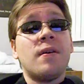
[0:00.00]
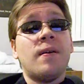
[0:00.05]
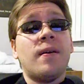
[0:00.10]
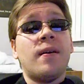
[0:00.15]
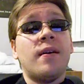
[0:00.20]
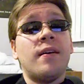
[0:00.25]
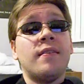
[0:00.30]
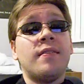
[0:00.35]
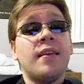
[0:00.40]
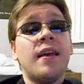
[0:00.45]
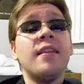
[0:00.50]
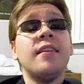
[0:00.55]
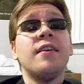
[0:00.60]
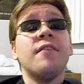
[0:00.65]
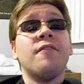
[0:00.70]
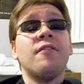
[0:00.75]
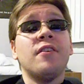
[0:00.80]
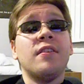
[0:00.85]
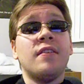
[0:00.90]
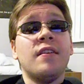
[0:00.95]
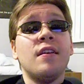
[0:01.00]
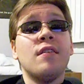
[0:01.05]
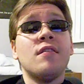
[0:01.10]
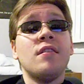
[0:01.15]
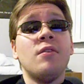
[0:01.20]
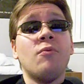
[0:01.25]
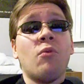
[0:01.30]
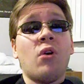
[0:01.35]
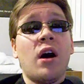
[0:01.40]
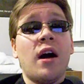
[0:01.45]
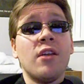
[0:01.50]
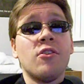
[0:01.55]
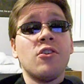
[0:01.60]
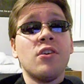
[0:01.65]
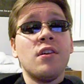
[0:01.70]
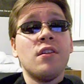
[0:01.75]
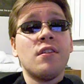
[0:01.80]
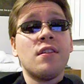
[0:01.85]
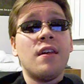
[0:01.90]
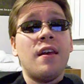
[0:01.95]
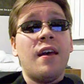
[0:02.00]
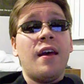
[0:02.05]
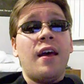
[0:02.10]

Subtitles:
10 different Disney watches